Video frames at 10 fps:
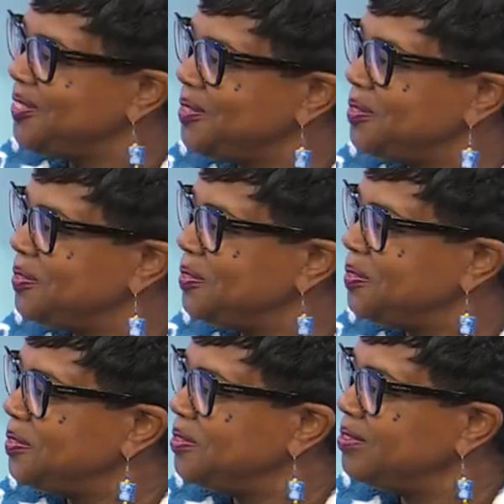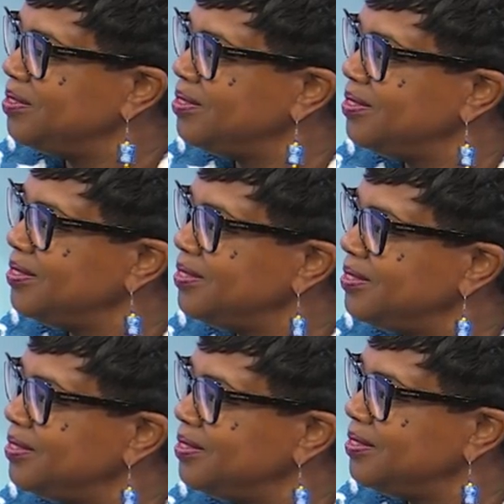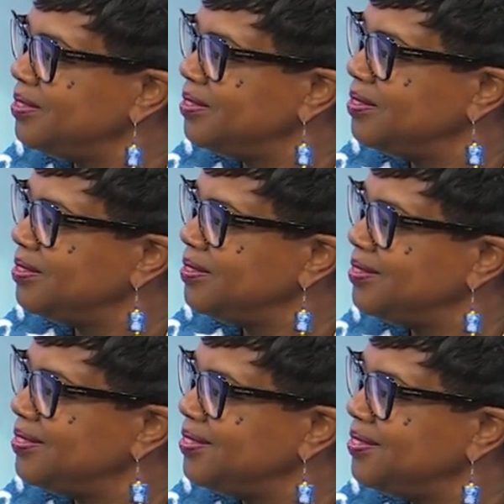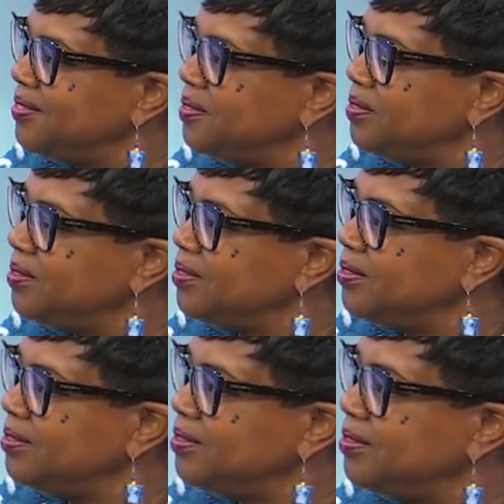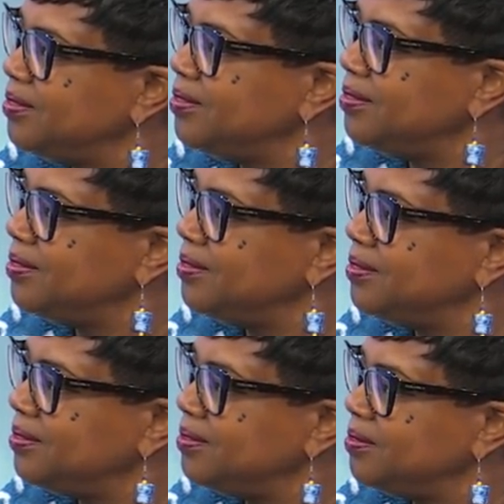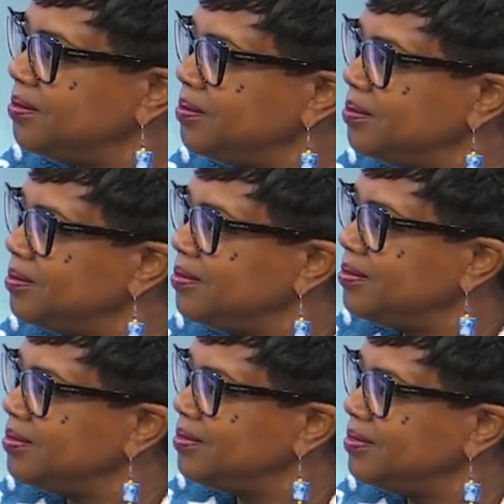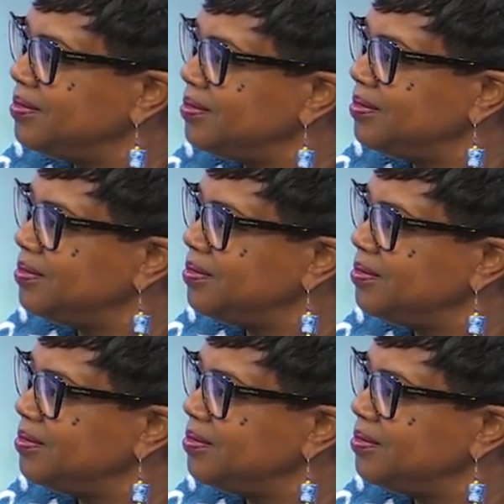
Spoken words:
[no speech]